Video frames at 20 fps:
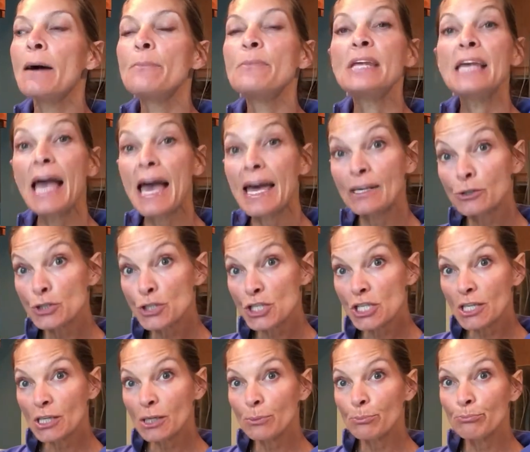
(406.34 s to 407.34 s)
the
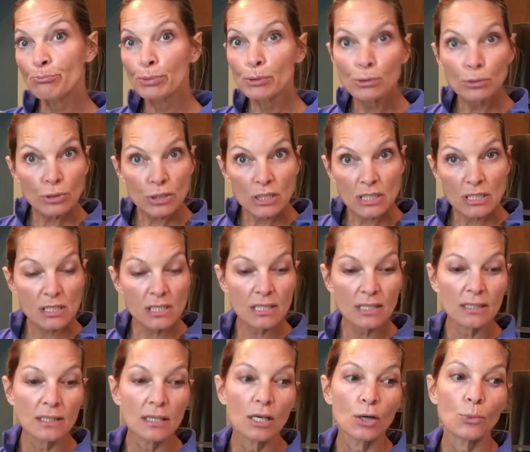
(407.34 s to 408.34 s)
energy boost
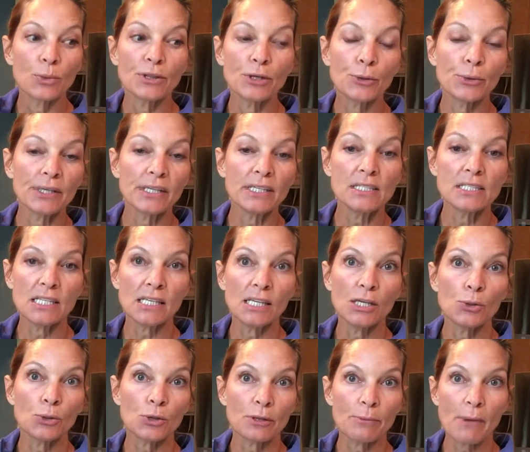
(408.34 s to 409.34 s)
with the green
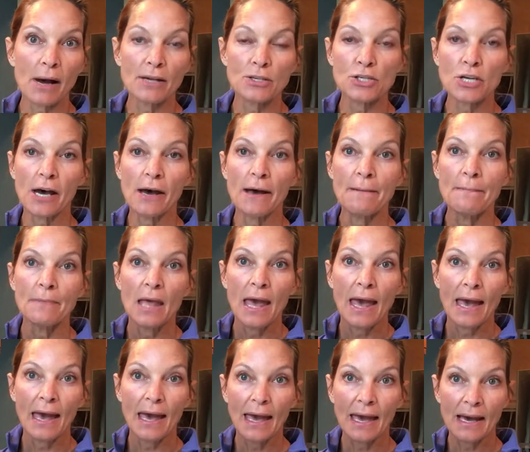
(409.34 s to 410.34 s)
tea or the matcha
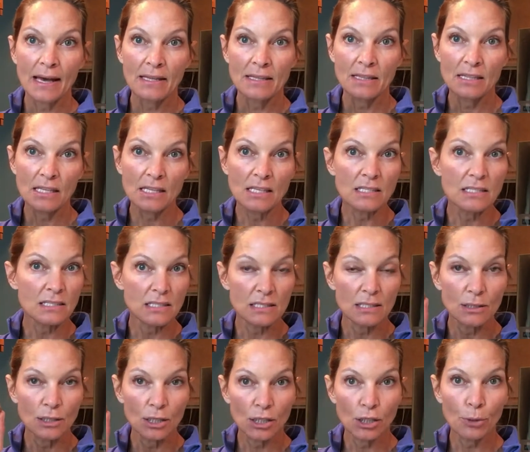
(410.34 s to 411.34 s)
and
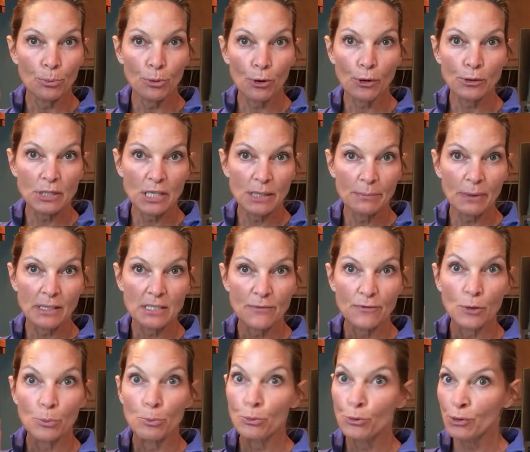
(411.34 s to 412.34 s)
these, you know, protein bites,
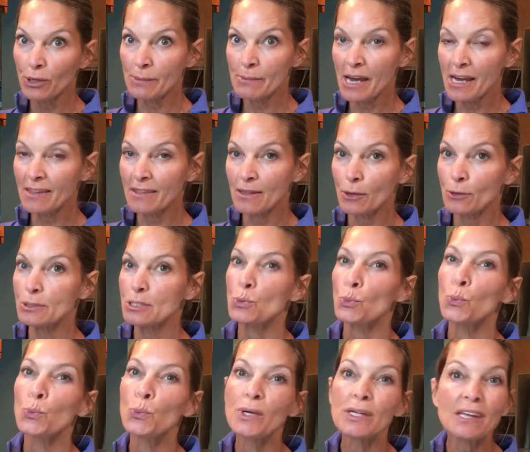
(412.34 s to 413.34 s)
if you pre-make those
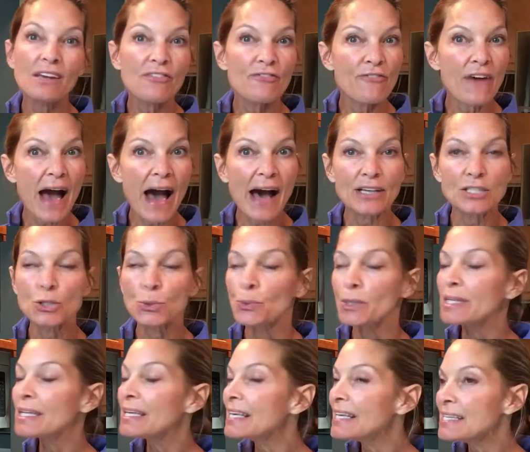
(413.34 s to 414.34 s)
really fast,
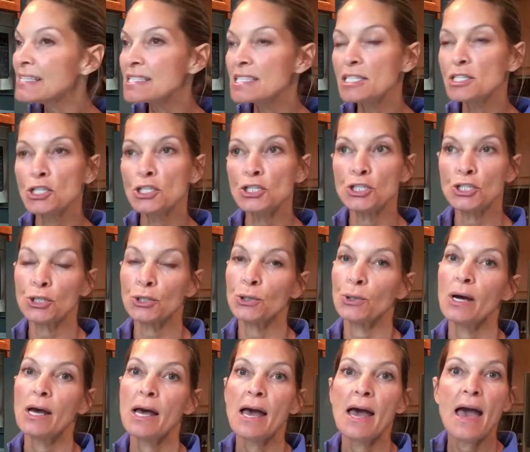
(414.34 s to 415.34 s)
really easy to
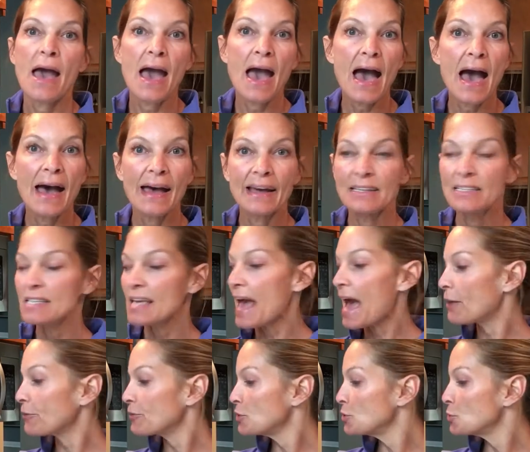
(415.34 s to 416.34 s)
do, and
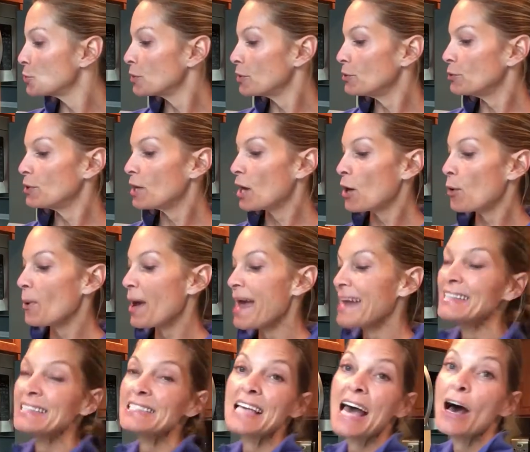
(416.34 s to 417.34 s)
out the door you go,
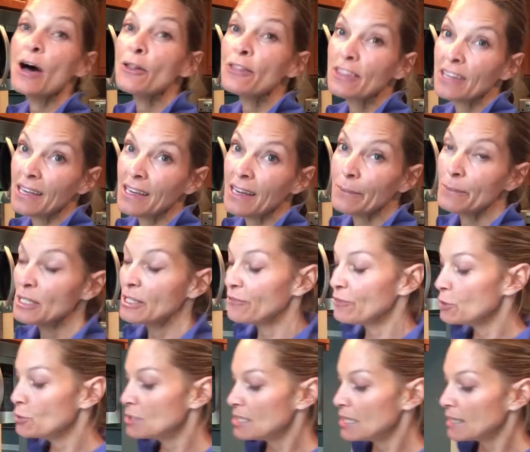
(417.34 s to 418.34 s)
and it's healthy. I mean, if
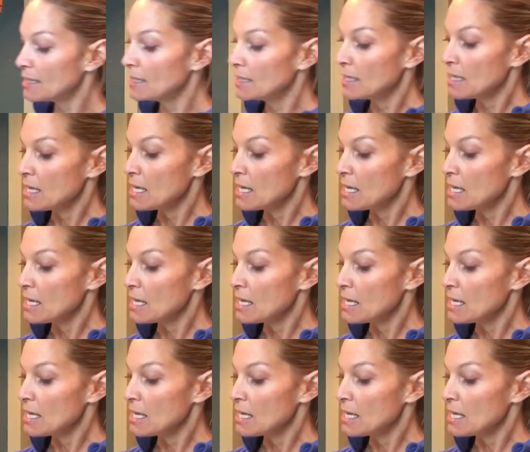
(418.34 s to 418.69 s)
you did